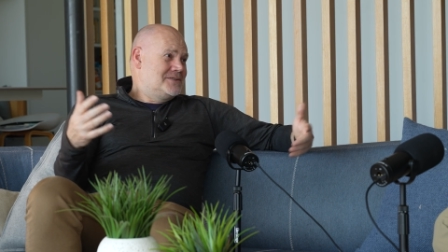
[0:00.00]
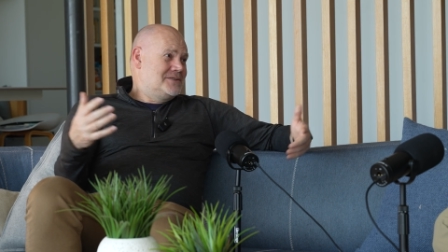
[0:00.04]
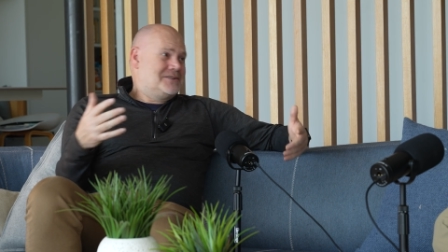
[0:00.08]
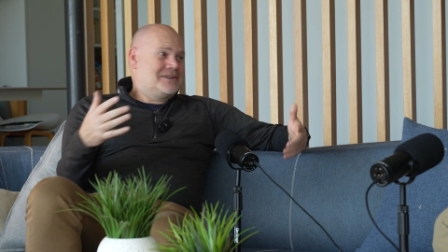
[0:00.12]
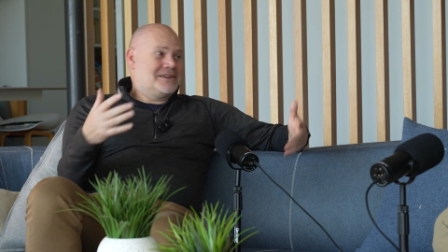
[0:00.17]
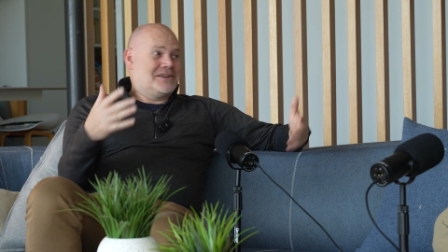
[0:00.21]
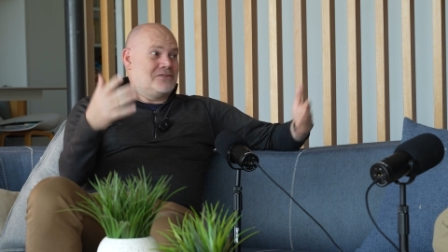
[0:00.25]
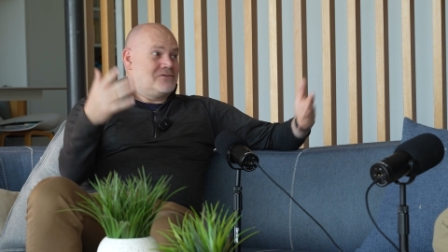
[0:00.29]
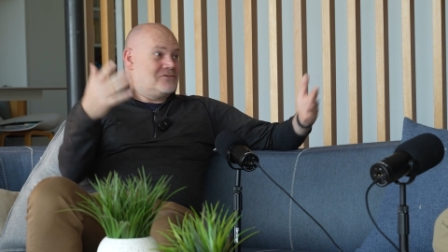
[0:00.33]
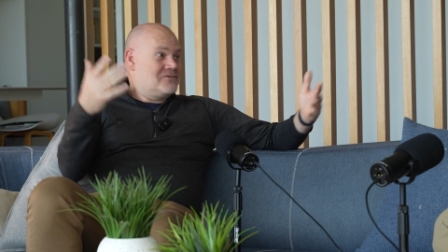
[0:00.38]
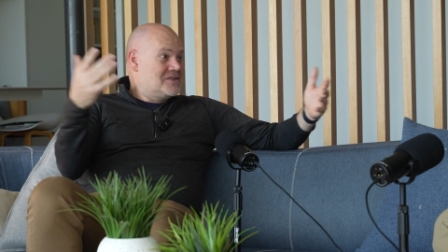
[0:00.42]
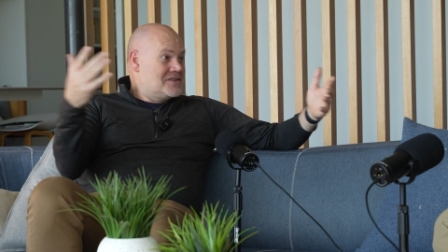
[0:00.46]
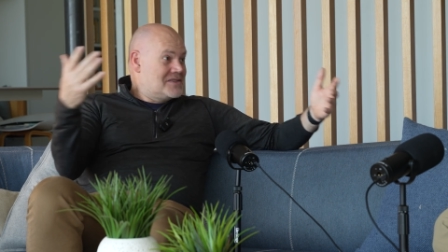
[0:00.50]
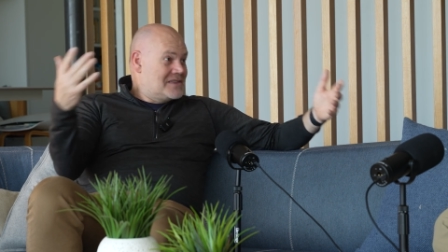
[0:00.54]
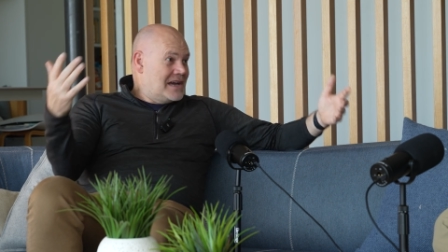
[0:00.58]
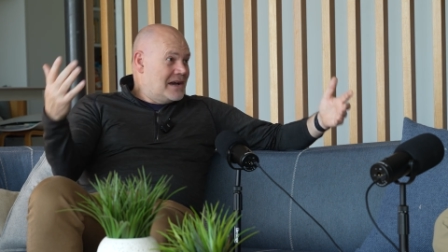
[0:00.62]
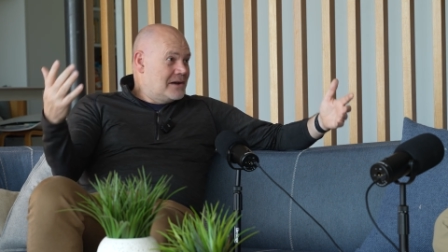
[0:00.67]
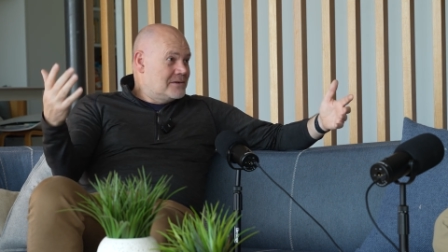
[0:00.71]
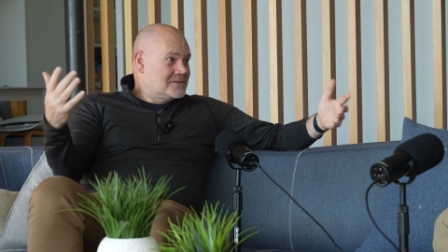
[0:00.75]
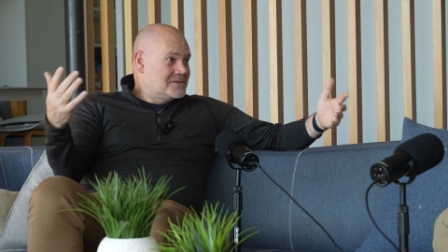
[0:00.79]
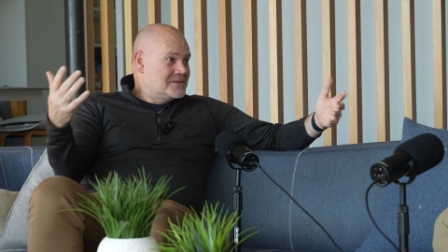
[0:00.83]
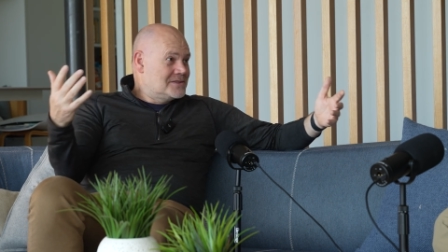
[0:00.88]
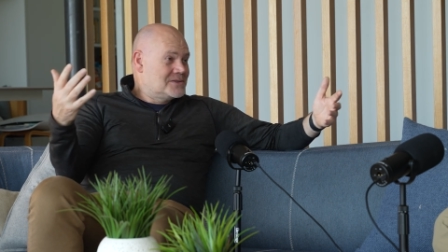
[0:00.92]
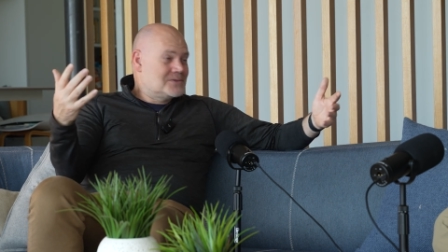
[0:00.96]
like a
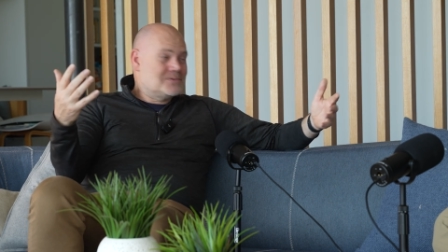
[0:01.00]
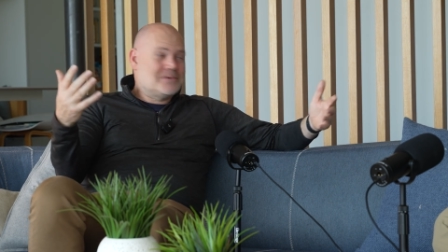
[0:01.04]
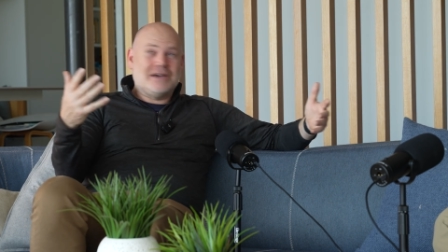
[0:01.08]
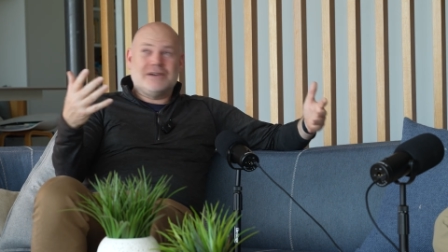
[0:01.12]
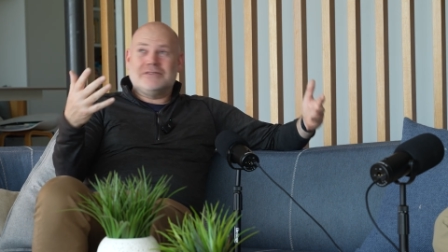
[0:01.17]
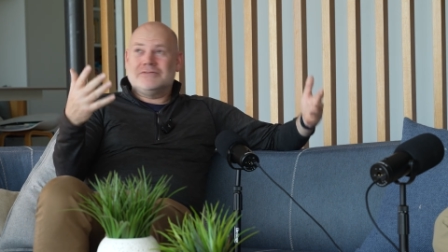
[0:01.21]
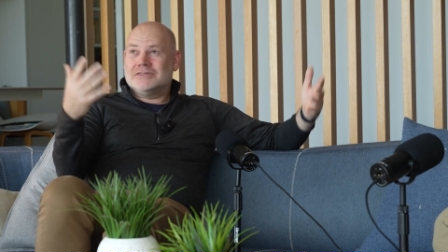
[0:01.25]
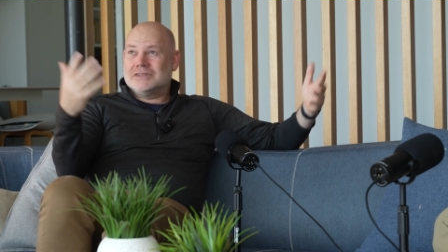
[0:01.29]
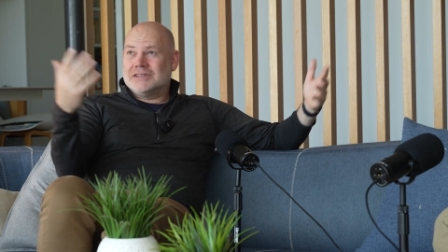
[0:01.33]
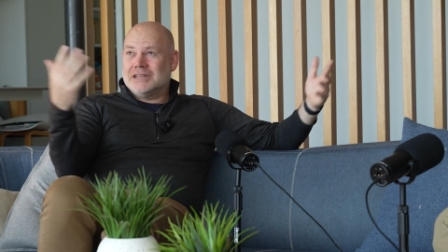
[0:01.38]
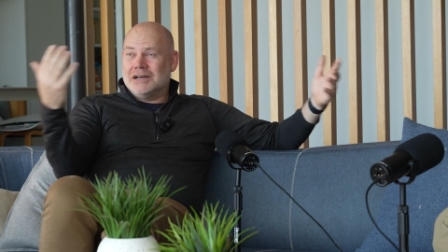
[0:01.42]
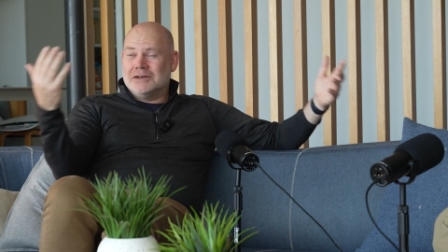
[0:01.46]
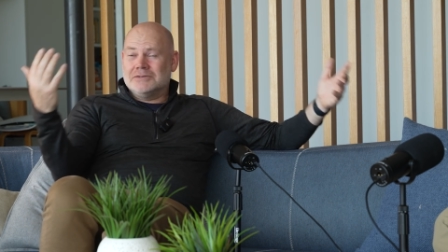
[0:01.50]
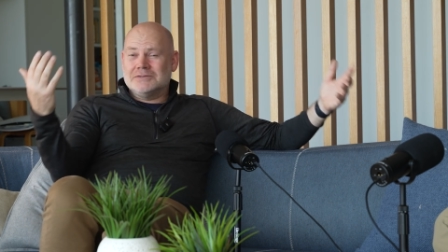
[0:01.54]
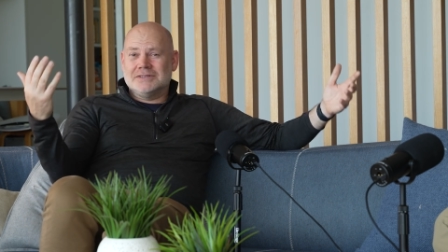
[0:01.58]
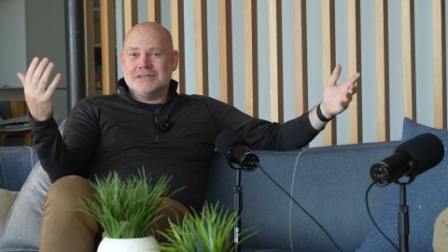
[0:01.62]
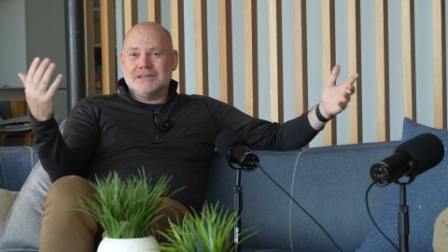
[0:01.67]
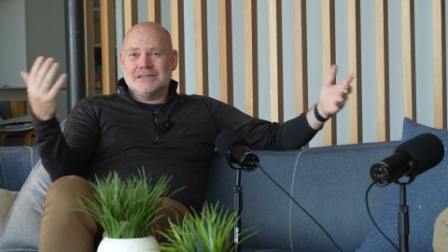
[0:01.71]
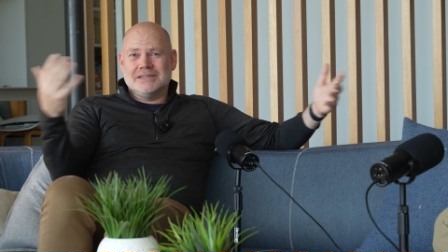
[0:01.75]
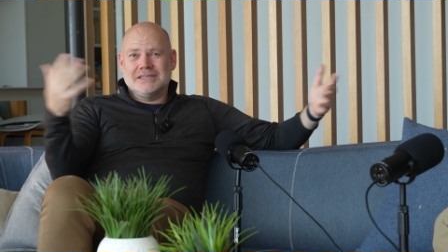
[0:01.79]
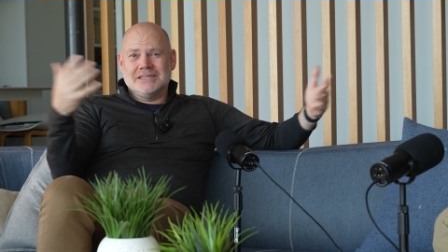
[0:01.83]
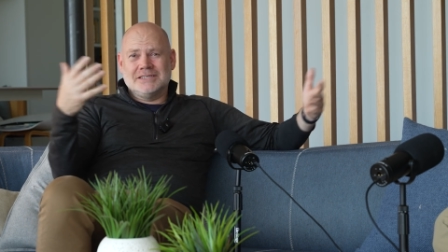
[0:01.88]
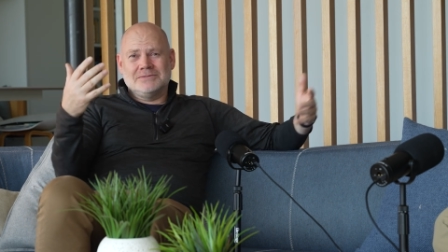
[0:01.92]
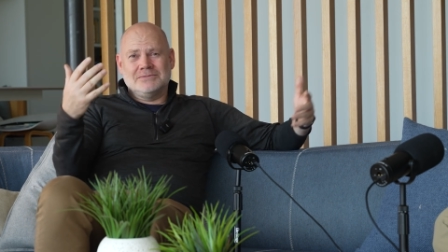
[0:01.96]
3,000 square foot house
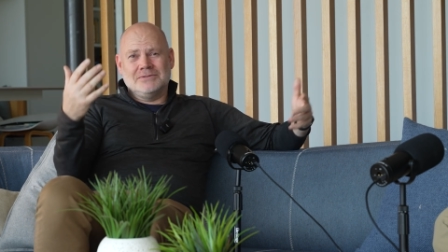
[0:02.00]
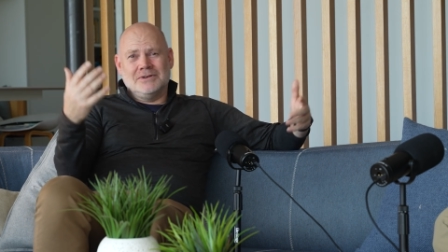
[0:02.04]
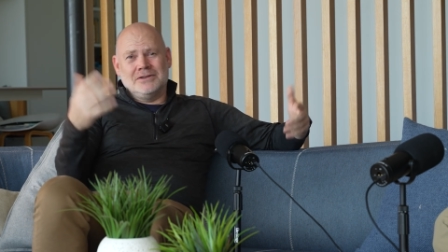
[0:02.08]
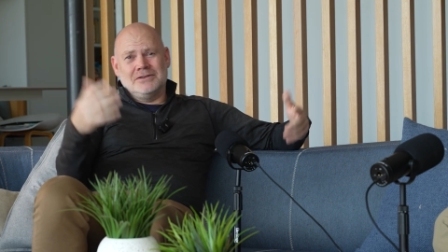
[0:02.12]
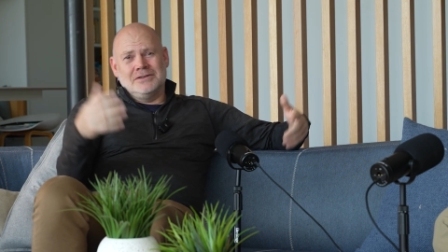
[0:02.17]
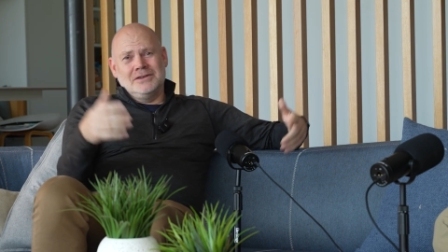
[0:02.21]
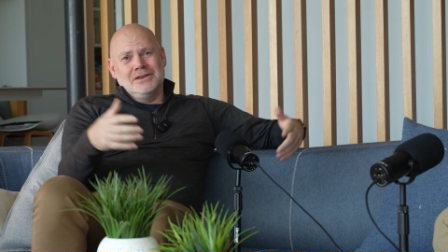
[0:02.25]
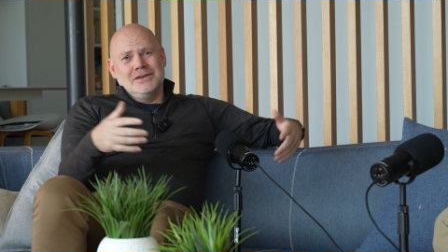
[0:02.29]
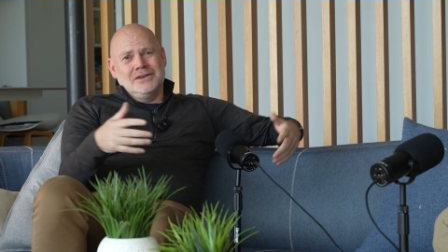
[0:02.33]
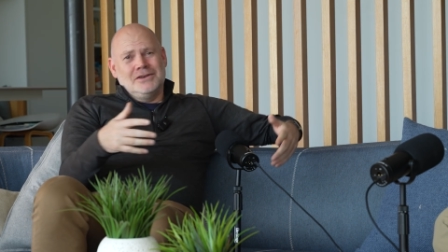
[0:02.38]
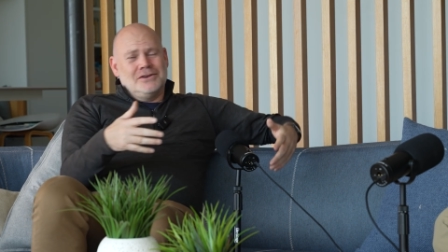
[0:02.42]
like this one,